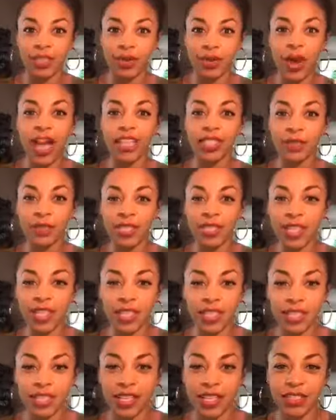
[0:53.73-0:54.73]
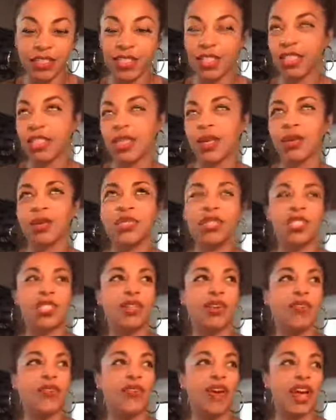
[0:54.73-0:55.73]
So as we set the intention, so it was just
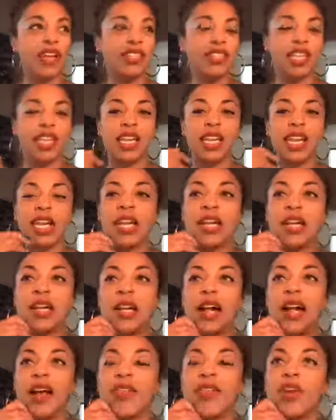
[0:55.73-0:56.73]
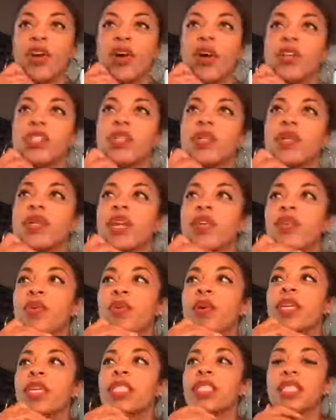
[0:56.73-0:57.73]
so fascinating. And then also another
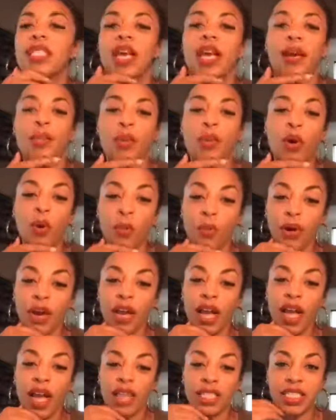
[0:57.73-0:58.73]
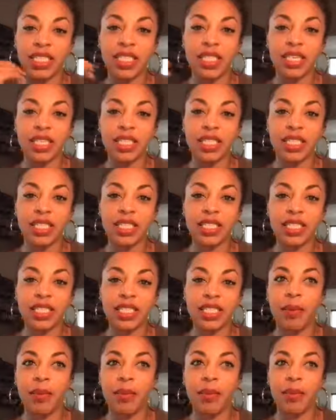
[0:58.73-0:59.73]
one is Oprah has
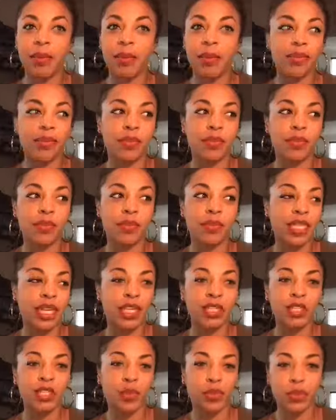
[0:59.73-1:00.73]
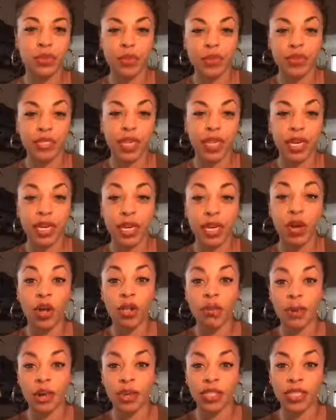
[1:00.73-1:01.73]
this like Super Soul Sunday
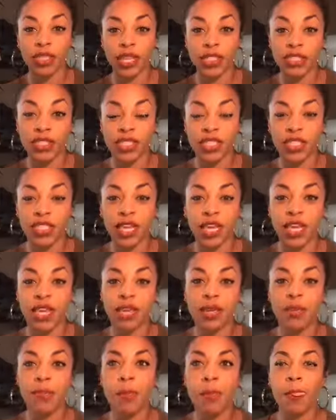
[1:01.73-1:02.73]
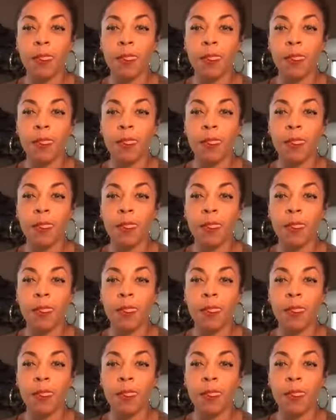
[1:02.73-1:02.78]
all about intention setting.